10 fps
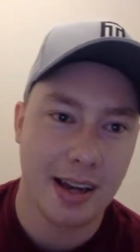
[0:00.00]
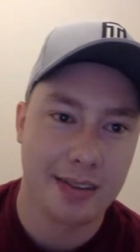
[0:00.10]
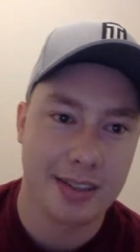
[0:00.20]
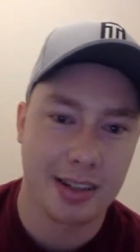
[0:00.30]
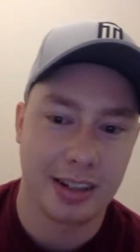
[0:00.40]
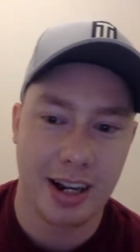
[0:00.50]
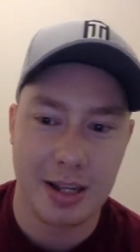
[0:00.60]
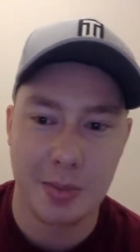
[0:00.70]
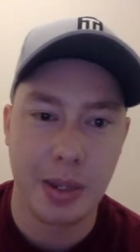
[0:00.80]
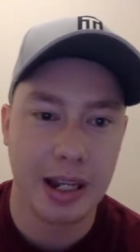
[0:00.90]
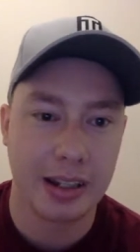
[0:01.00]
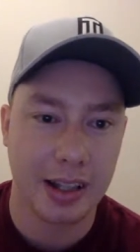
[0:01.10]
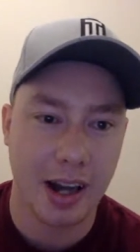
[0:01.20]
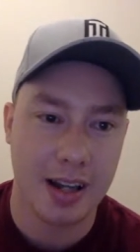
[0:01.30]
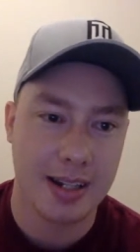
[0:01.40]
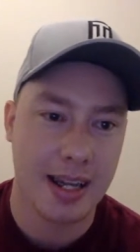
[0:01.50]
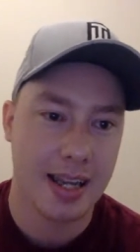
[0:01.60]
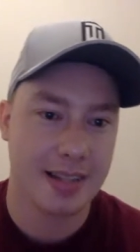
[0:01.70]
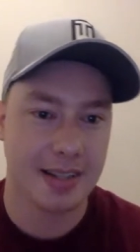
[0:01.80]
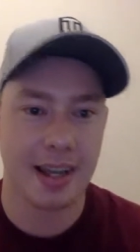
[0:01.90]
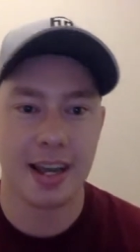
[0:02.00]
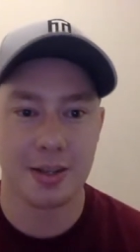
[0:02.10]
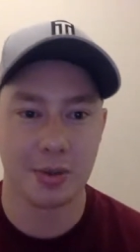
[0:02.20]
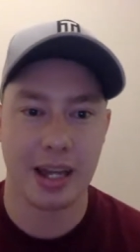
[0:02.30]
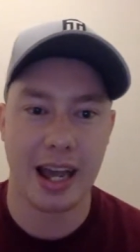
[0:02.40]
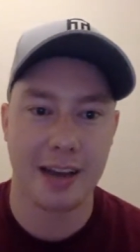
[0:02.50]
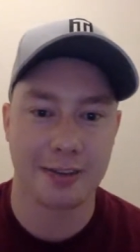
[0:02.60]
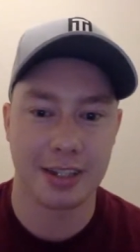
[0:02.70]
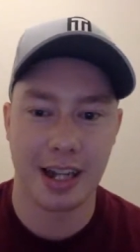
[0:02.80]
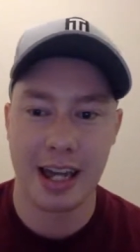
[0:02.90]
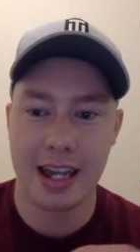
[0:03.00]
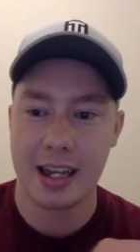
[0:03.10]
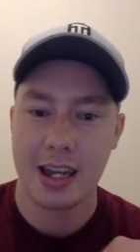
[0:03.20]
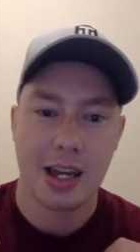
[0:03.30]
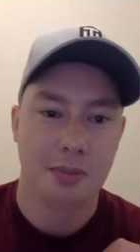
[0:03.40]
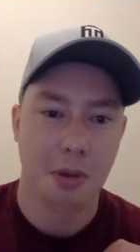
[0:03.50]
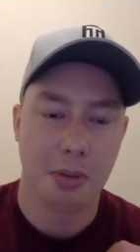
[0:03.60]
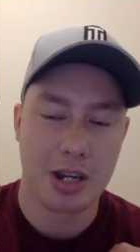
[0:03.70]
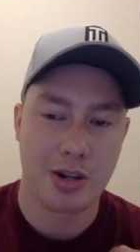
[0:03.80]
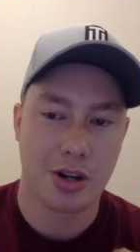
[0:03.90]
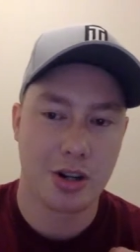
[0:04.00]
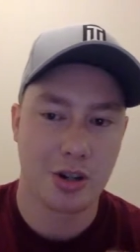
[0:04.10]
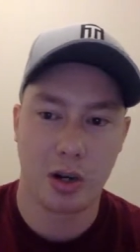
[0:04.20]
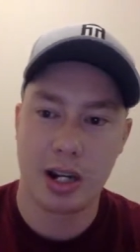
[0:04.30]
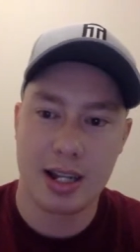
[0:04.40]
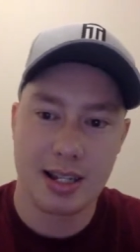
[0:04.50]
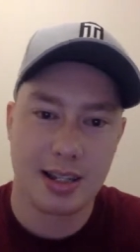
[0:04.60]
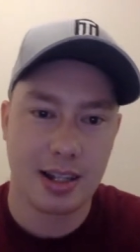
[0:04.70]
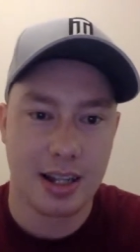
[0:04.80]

Obviously not as big contests as we have today, but be sure to join us.